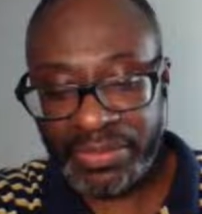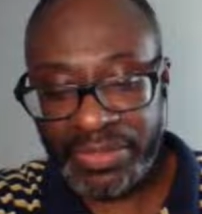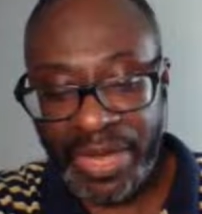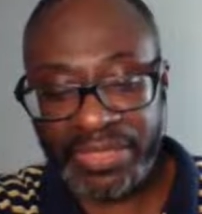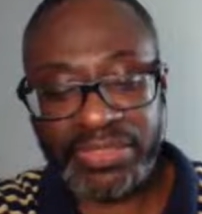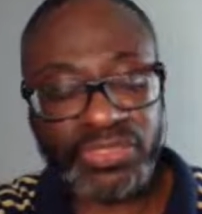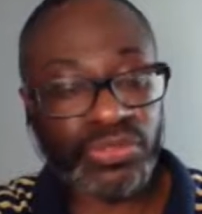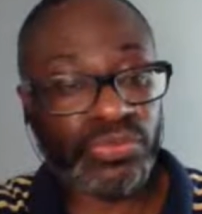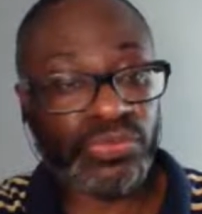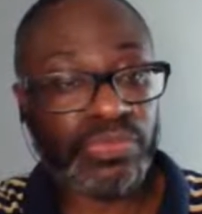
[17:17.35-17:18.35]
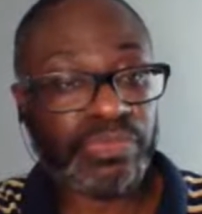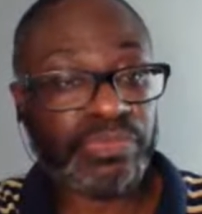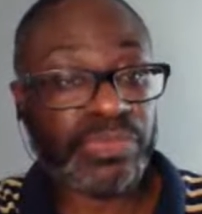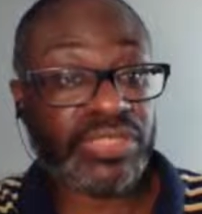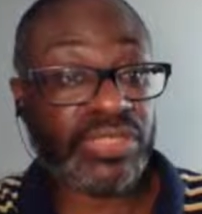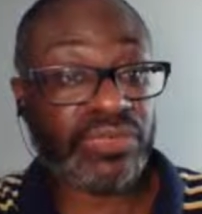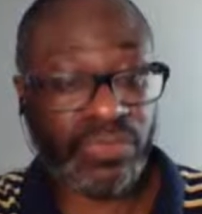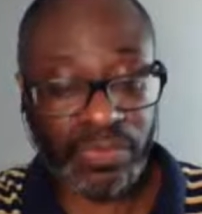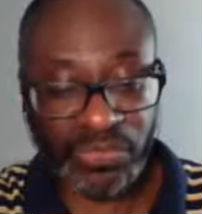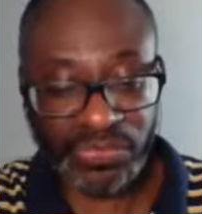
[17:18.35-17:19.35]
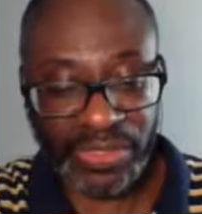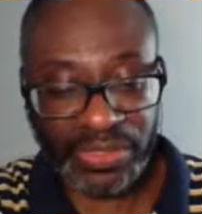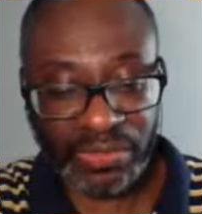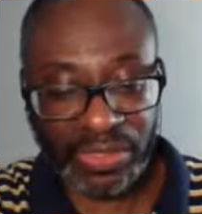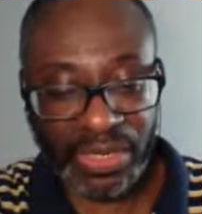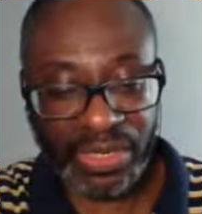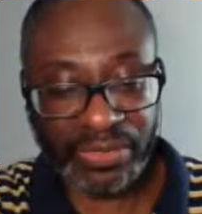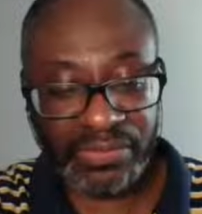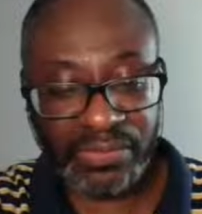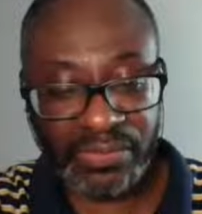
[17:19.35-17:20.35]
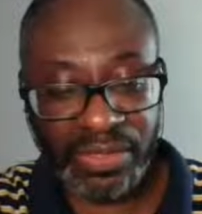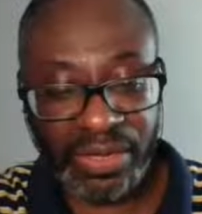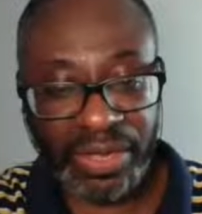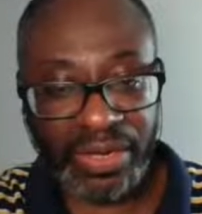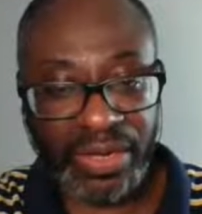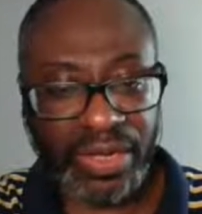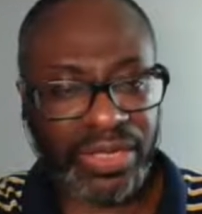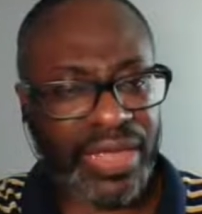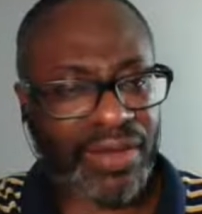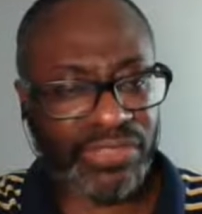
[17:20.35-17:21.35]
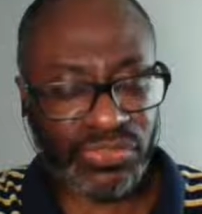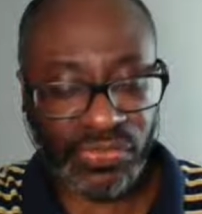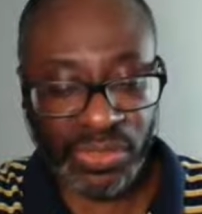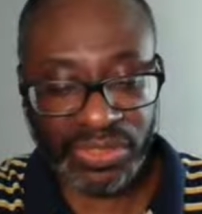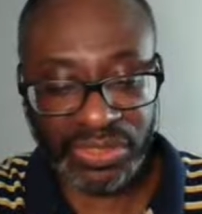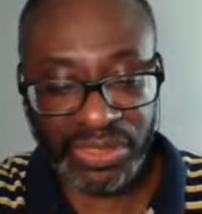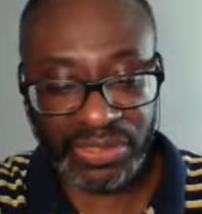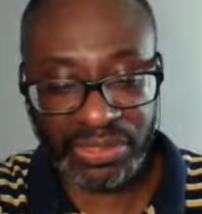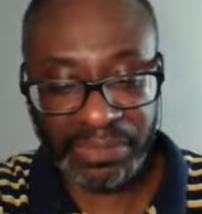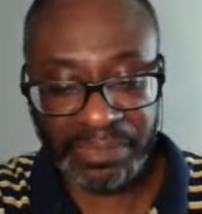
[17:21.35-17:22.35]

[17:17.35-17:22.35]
92% from the free throw line. And he averaged 4 assists.